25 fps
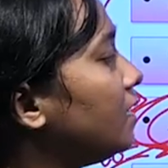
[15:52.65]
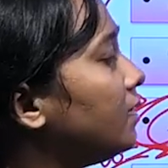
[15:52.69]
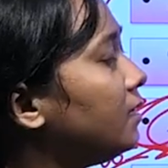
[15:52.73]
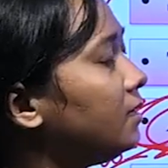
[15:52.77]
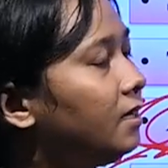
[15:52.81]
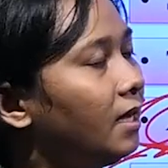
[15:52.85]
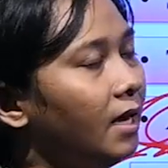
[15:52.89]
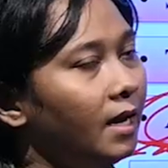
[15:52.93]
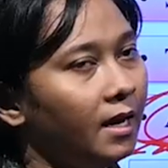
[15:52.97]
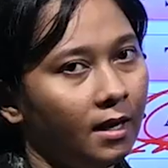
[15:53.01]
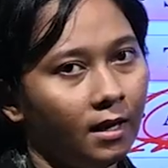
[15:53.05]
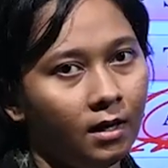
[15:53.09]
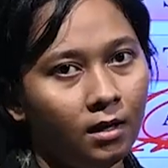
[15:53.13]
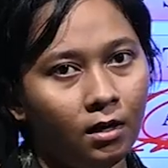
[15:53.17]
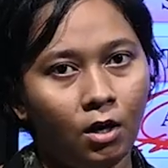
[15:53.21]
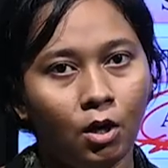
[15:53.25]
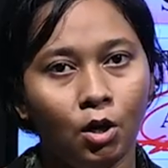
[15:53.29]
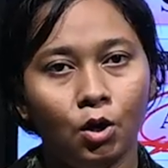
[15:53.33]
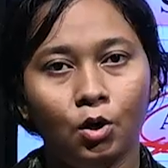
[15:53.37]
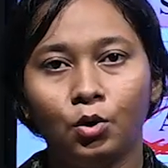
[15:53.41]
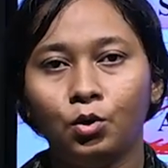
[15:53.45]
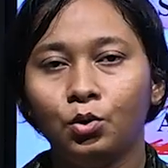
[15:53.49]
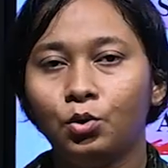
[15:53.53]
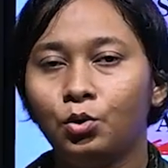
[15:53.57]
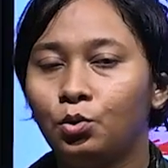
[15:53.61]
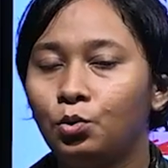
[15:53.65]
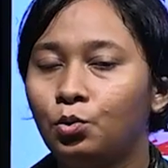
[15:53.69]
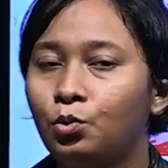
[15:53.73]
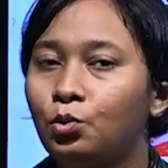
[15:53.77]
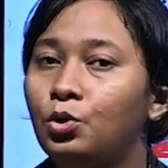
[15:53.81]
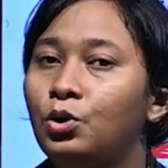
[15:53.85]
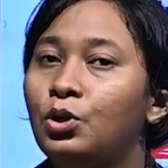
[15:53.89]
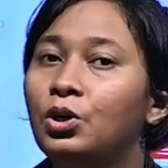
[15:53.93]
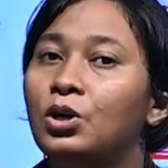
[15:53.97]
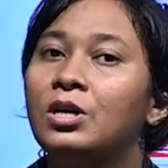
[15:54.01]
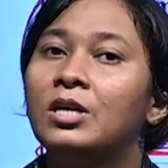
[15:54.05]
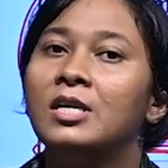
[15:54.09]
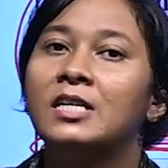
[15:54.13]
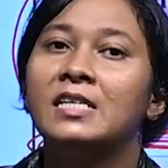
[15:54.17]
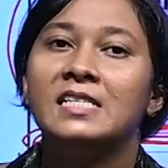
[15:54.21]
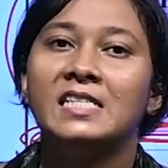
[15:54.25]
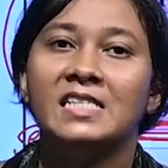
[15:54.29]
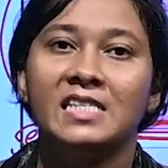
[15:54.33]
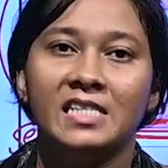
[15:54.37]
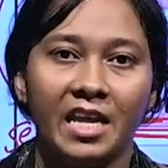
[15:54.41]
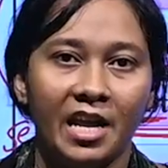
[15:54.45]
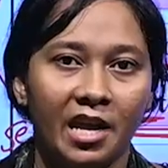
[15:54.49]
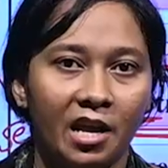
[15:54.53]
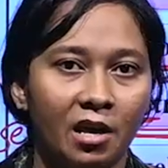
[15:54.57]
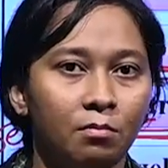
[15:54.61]
their root,
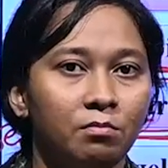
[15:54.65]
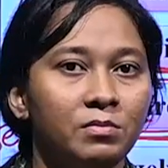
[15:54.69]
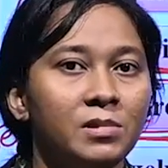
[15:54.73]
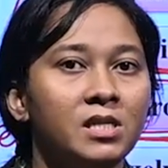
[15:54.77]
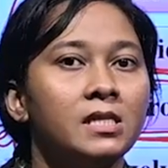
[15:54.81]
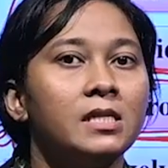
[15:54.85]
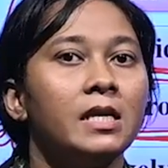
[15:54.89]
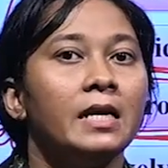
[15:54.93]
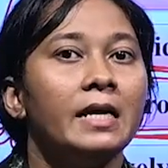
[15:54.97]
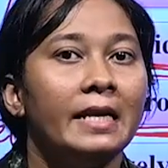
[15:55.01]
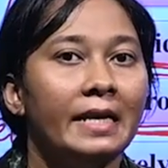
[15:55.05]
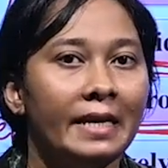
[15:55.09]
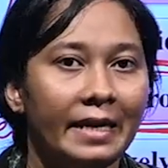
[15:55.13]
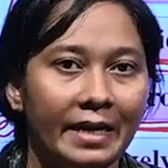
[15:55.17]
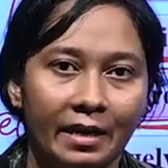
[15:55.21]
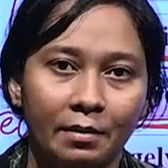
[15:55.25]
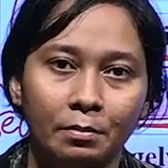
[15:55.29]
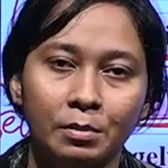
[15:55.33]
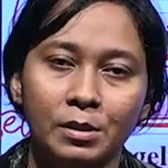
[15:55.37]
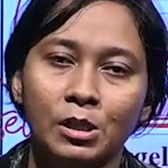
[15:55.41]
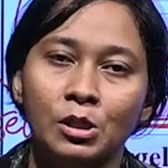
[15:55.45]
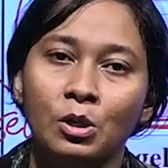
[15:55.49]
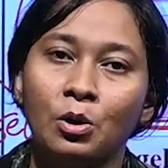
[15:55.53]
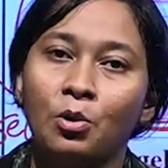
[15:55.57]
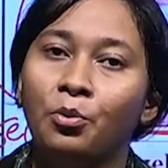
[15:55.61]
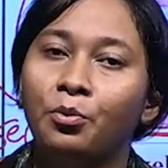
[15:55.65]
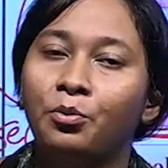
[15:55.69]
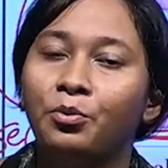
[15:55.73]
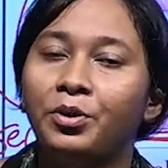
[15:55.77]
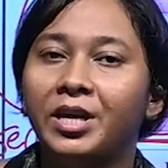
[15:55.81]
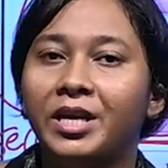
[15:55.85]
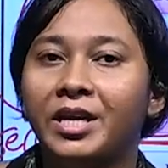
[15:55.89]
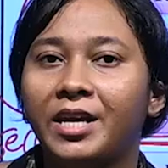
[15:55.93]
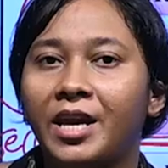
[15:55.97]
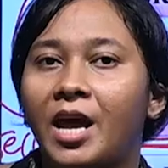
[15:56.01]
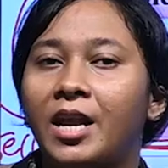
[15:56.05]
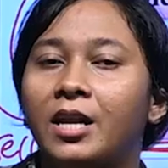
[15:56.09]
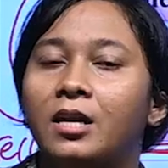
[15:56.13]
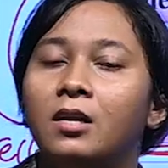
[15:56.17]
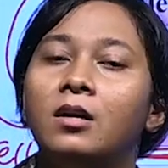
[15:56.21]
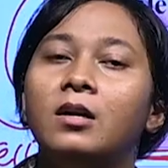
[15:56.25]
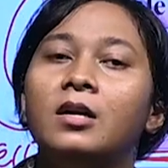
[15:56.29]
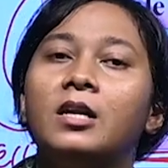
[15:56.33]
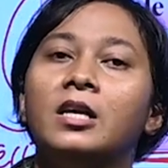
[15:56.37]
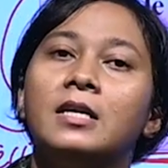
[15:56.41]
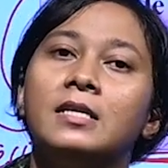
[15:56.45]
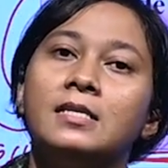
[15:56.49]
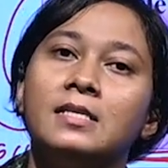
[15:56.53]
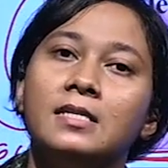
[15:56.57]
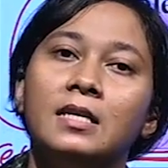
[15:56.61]
stems, leaves, we
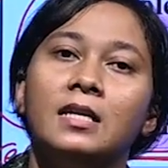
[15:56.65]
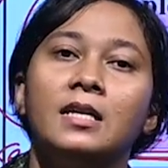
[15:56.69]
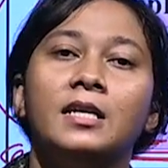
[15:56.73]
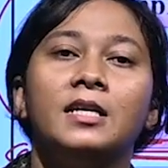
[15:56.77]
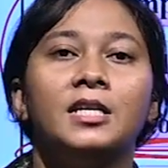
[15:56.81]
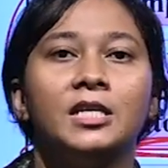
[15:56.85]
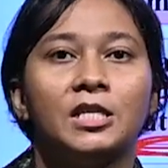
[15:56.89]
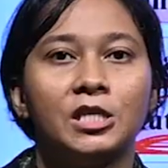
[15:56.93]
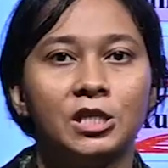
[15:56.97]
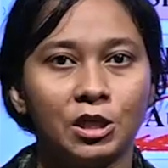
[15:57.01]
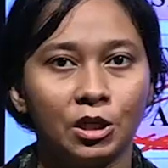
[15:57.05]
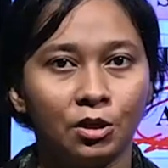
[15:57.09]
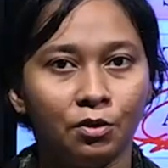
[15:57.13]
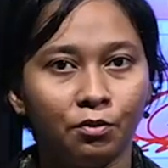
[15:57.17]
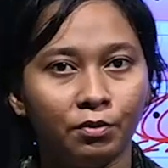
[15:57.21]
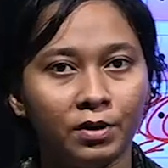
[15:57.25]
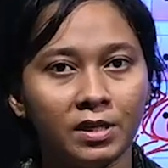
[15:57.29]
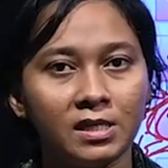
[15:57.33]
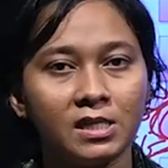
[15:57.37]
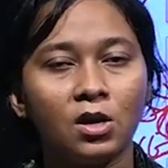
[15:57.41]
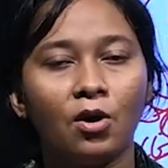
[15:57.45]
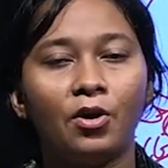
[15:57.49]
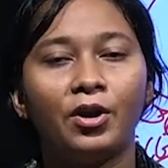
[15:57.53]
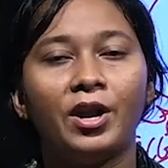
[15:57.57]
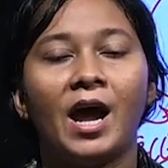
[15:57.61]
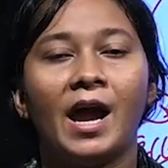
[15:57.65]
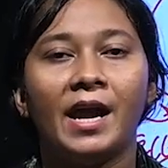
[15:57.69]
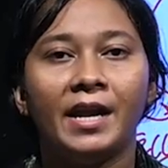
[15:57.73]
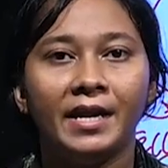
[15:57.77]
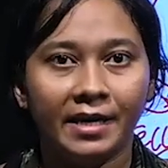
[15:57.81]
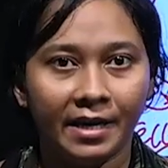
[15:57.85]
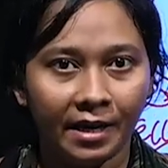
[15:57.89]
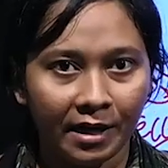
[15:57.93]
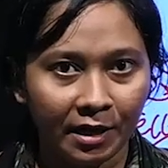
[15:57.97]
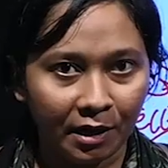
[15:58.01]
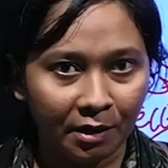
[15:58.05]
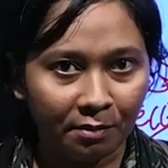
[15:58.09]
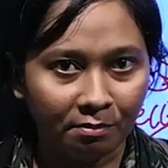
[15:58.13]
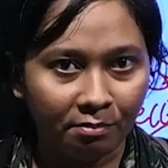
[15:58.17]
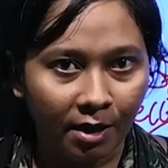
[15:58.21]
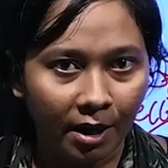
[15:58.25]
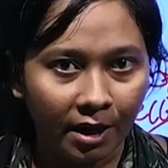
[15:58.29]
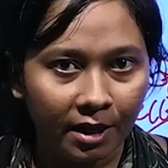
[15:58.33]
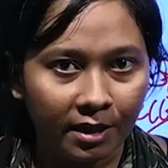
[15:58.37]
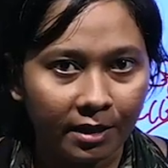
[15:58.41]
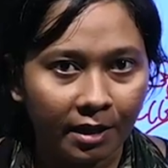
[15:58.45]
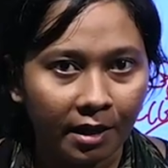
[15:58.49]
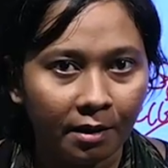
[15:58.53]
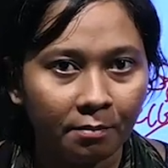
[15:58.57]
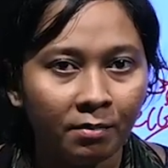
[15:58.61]
cannot easily distinguish or
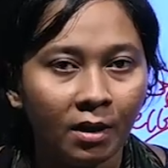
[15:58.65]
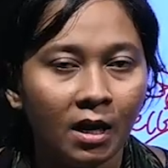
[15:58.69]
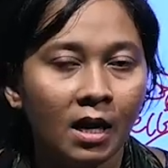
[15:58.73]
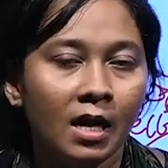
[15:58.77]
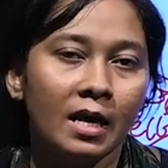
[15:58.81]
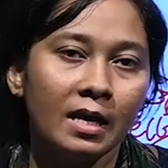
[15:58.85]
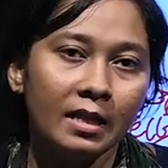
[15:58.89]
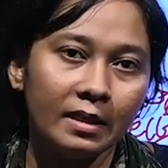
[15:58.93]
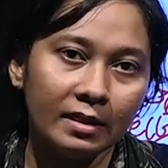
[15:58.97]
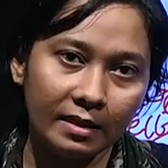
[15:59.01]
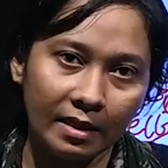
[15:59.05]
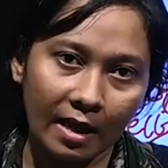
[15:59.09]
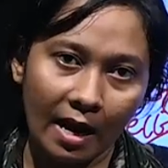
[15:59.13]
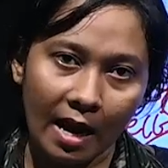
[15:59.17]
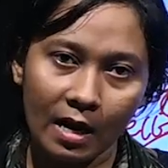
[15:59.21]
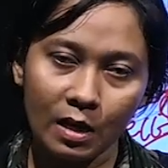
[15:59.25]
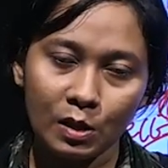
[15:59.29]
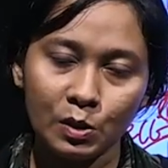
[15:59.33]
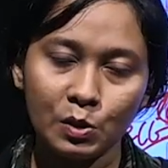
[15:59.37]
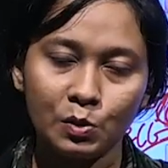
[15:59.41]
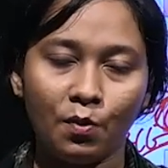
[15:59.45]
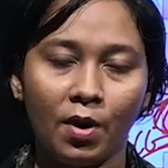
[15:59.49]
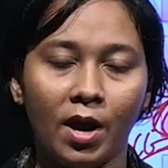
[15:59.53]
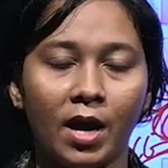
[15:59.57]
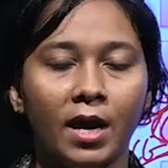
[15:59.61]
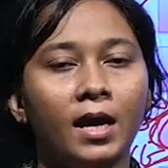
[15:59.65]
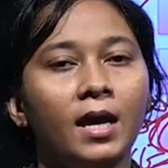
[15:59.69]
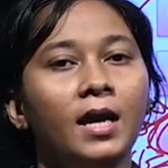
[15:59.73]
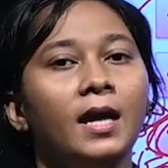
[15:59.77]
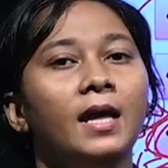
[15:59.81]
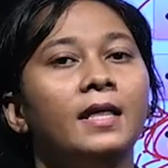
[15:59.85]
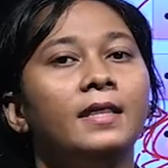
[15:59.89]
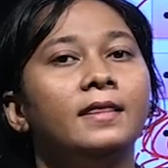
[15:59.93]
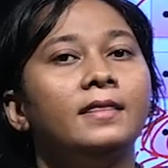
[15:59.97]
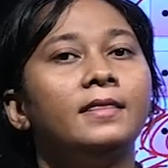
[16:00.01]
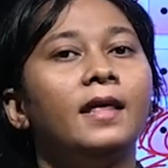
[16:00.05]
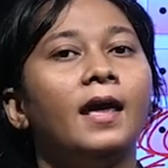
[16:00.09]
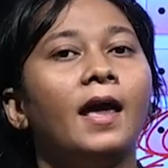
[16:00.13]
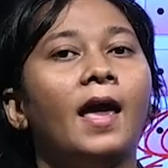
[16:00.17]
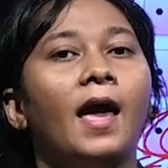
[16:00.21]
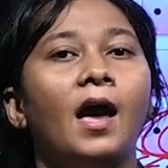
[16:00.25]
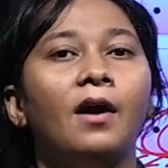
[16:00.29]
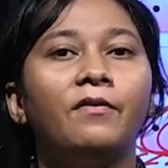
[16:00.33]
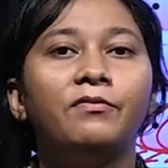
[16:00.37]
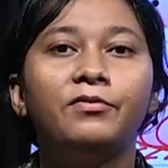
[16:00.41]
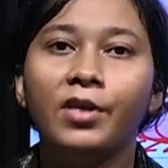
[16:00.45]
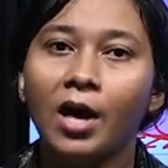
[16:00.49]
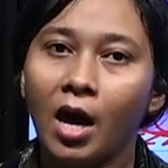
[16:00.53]
identify them, that's why they have